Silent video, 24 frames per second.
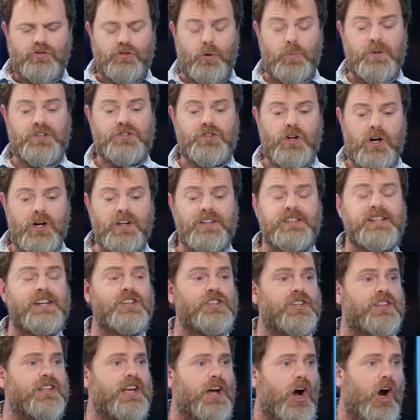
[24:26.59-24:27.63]
So we started
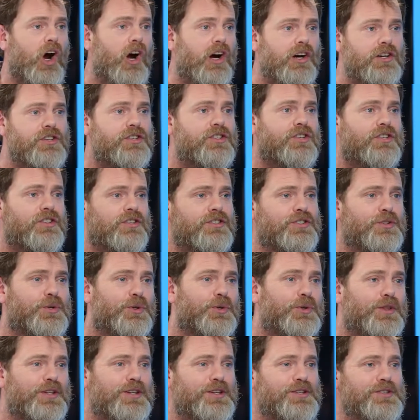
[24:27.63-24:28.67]
teaching the arts
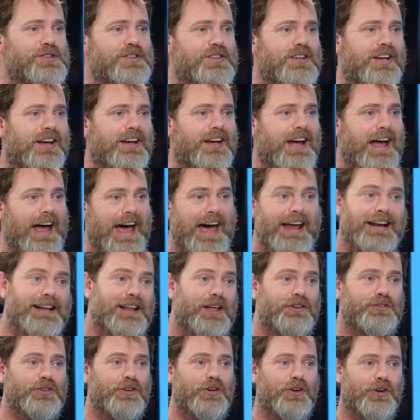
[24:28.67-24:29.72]
to these
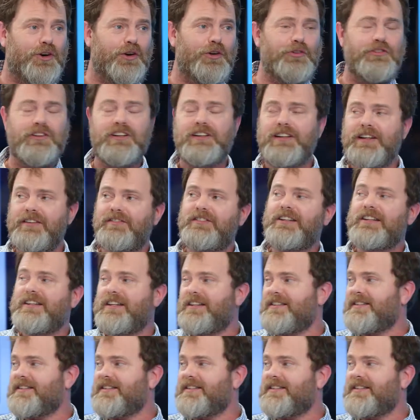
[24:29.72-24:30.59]
adolescent girls that lived in